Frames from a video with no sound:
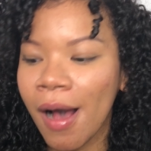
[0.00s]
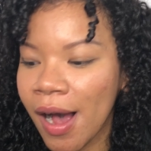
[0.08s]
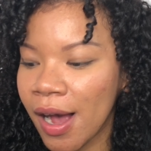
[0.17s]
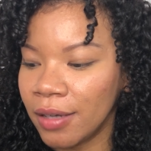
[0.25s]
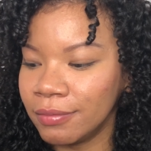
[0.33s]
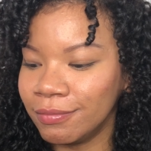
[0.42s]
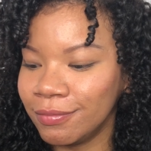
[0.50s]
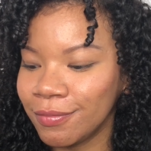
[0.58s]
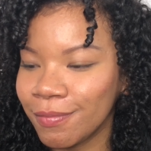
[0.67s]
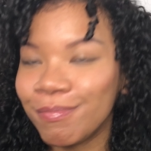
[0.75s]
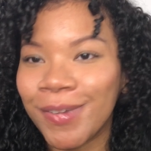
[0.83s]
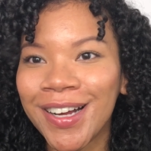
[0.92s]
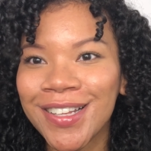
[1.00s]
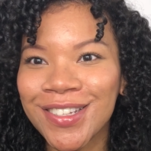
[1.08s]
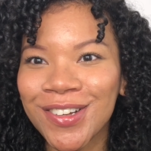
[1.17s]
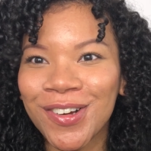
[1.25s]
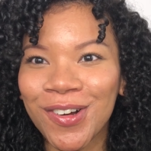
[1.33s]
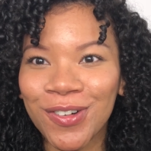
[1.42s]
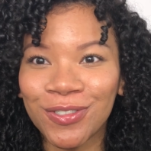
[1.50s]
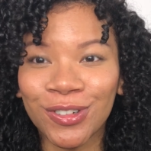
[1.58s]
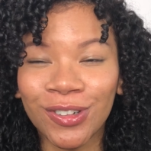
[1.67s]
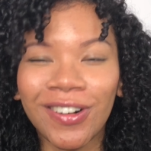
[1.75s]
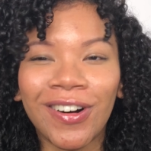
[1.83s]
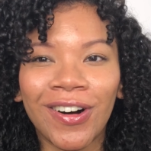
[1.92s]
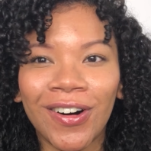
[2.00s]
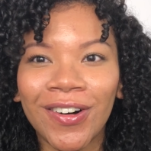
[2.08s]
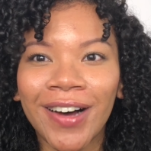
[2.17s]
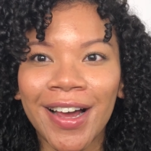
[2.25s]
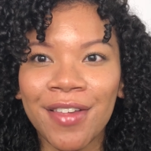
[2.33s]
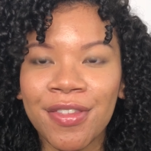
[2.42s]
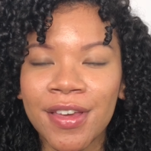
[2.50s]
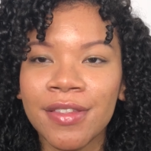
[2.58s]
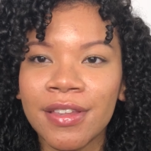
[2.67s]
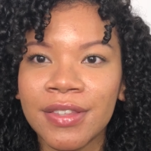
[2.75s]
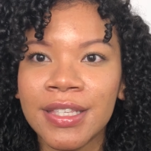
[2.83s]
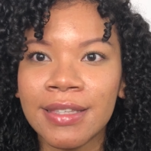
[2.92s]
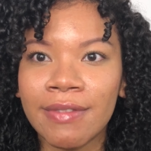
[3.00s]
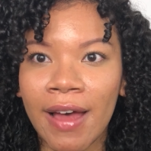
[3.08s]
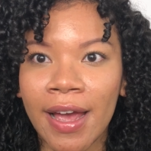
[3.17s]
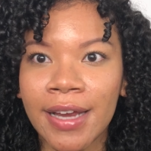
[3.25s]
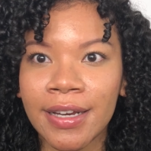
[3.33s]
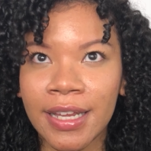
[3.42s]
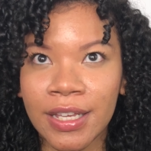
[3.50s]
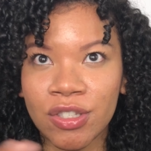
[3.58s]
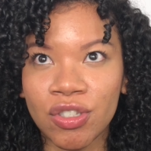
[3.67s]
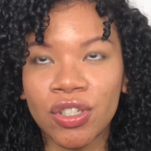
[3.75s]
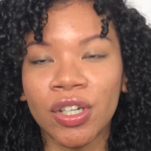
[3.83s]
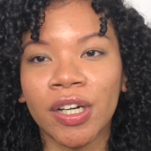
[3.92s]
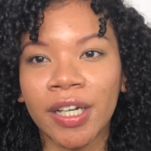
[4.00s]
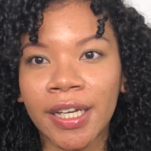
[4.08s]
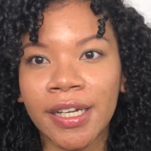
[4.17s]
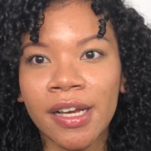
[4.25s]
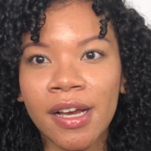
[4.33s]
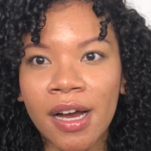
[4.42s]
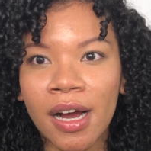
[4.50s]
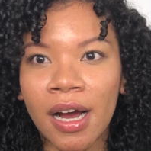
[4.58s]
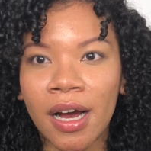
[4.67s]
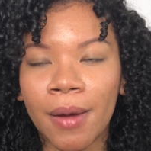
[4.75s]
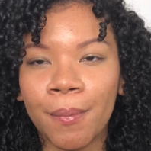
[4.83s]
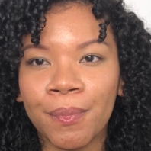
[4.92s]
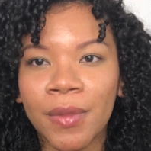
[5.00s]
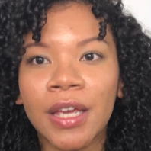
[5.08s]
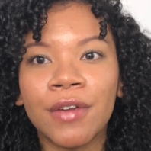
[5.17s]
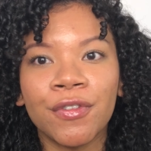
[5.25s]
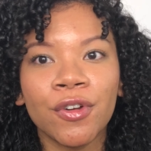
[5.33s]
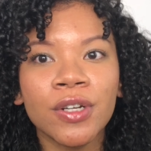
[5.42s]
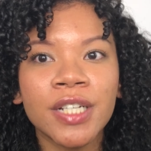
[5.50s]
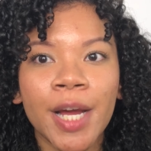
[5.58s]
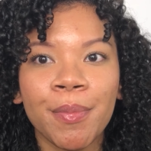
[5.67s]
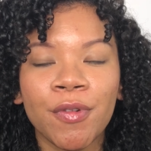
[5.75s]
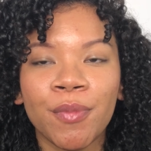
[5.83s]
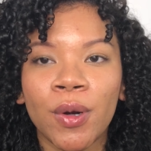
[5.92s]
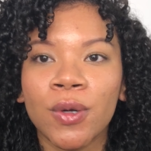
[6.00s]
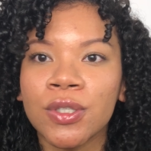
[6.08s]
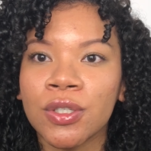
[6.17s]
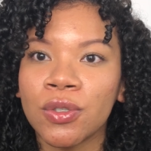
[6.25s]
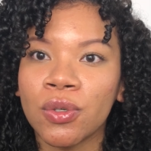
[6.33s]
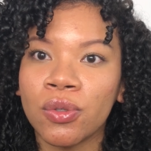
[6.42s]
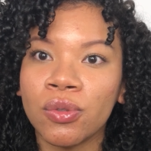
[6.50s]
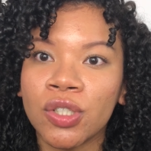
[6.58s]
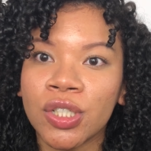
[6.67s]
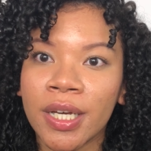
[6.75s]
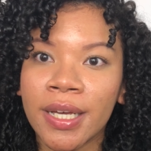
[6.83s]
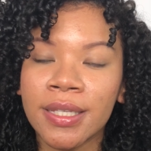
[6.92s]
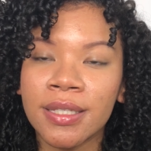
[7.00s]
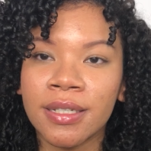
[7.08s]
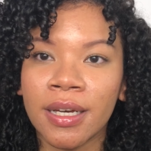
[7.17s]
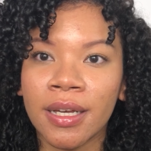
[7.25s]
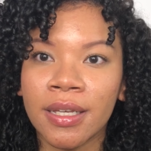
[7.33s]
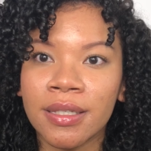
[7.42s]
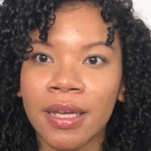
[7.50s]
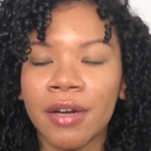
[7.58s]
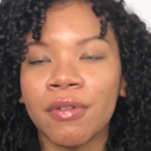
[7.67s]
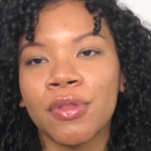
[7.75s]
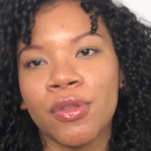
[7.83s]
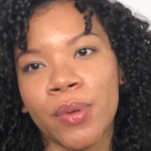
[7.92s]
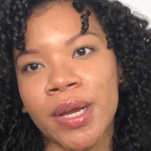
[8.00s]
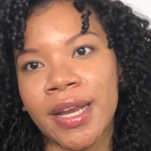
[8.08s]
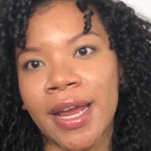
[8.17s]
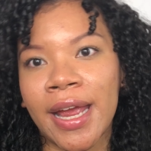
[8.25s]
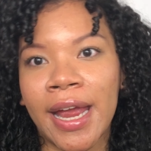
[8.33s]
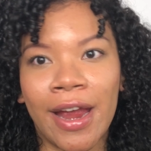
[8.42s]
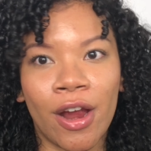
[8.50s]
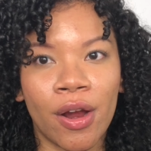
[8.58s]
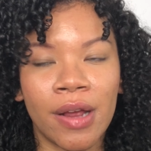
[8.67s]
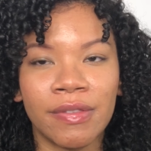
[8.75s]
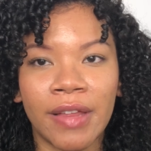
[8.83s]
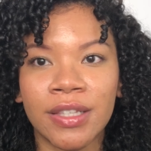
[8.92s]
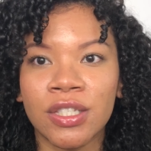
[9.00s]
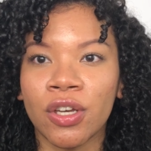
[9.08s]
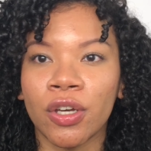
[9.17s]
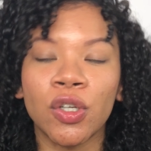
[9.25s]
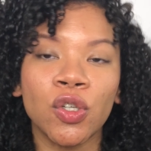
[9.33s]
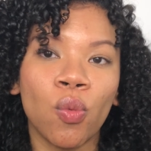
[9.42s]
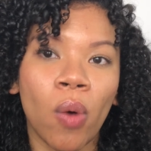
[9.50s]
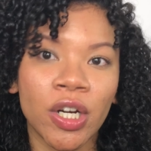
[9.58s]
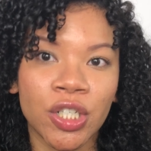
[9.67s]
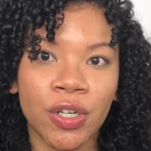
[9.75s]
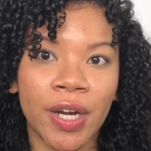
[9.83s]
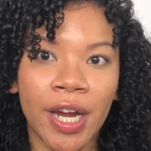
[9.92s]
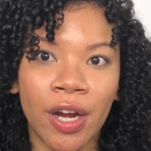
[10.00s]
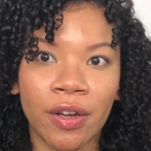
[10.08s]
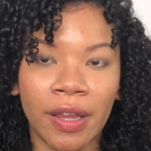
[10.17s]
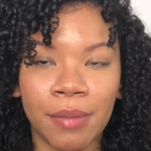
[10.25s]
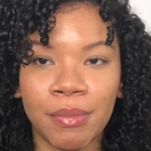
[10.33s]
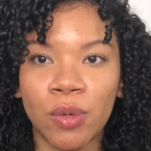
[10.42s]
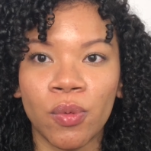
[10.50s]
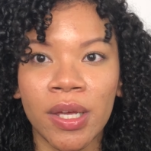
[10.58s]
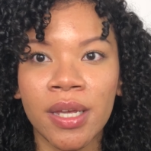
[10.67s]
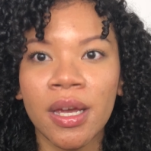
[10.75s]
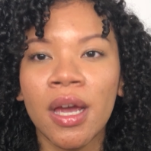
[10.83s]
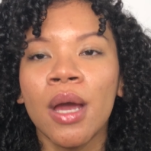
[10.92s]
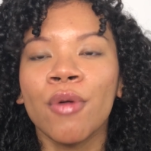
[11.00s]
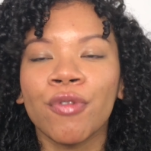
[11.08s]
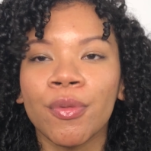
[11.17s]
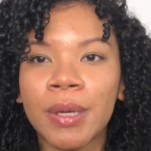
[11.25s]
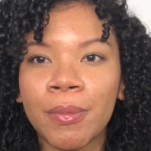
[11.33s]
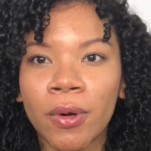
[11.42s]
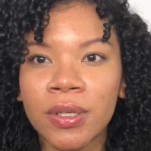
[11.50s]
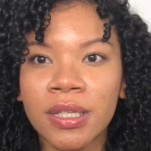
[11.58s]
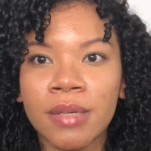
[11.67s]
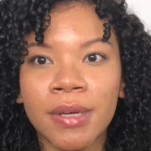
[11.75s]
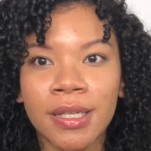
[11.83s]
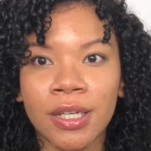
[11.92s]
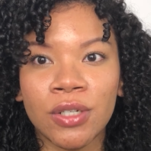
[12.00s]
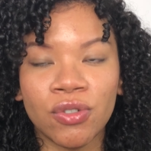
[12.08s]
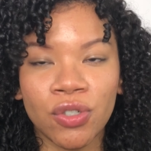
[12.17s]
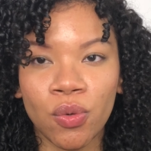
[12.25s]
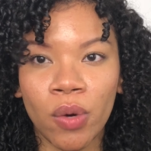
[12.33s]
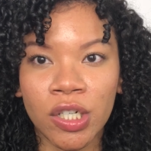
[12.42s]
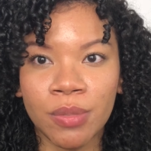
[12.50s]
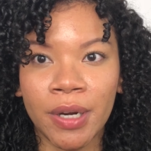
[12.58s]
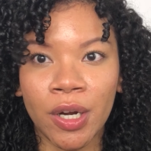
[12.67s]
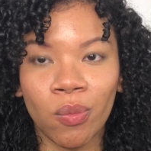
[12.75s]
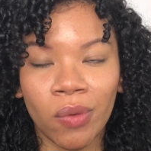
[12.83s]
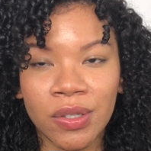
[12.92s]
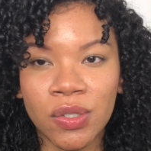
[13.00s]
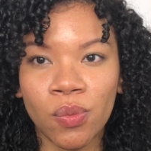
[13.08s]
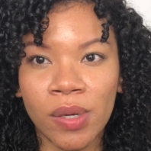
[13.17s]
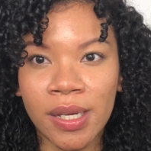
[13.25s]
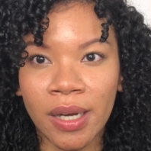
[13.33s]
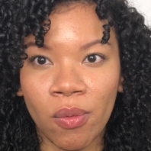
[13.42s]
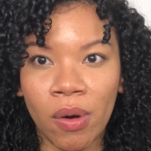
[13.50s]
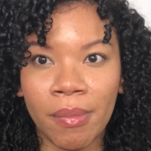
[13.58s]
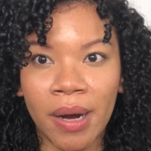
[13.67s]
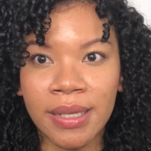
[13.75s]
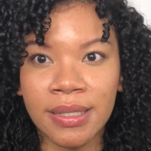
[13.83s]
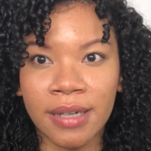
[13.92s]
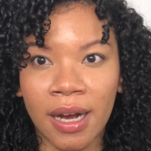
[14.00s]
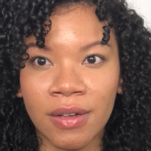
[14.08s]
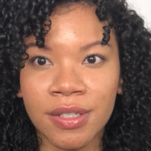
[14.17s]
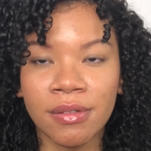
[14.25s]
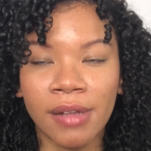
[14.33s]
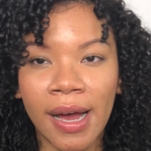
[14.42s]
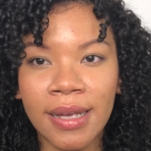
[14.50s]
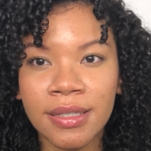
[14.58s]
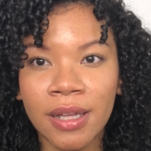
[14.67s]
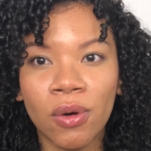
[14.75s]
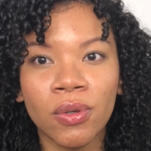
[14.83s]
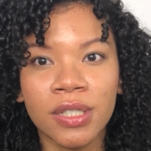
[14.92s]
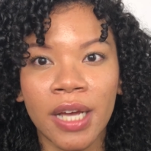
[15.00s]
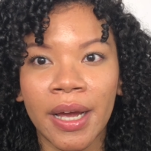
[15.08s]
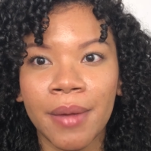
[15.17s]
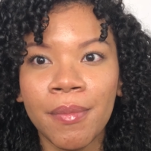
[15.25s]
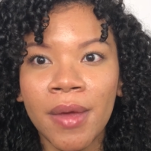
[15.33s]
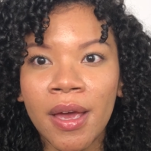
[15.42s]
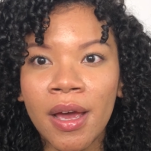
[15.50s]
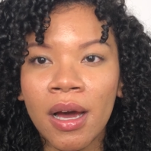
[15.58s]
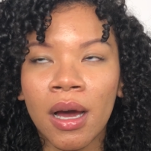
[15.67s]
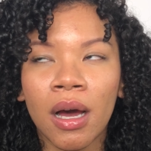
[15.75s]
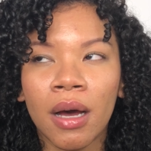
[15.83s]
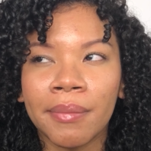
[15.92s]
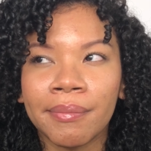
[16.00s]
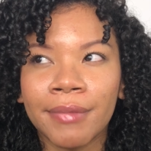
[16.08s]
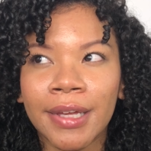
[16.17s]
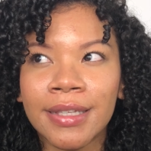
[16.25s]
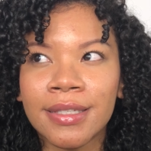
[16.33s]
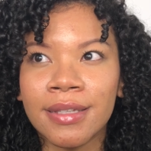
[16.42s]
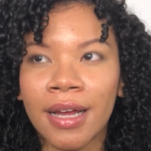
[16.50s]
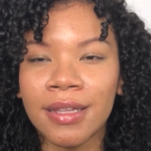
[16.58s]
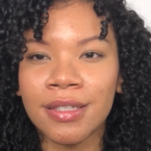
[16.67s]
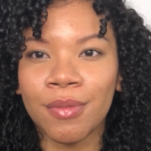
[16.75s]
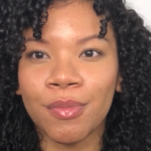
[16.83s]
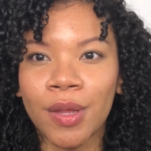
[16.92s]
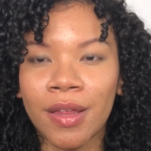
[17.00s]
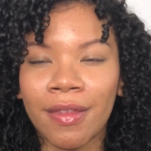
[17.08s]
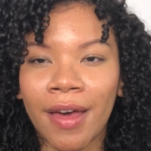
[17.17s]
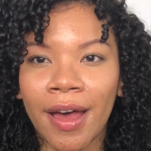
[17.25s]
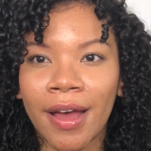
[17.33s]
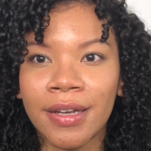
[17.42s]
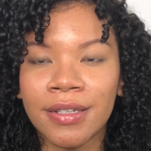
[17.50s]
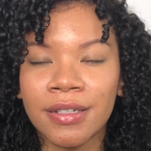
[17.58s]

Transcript: Um, but overall, I think that this line is good. Um, if you're a type of person who just does like three day hair and that's good and you wash your hair like midweek, for me personally, because I do wash my hair once a week and I want my style to last that whole time, um, it's not something that